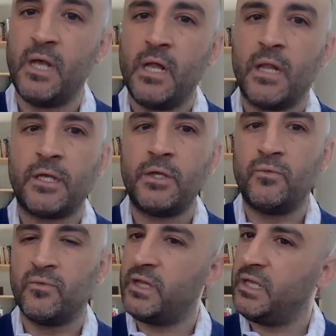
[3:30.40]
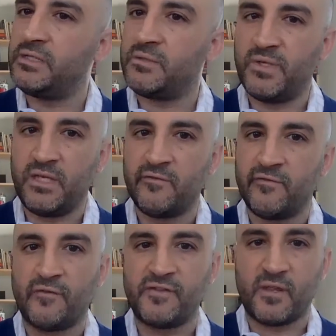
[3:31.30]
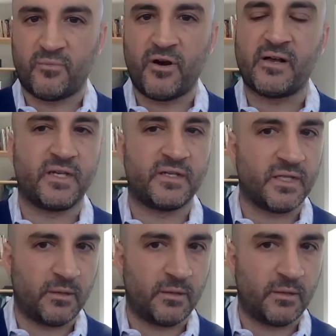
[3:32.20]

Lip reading: like you really need to be involved in the process.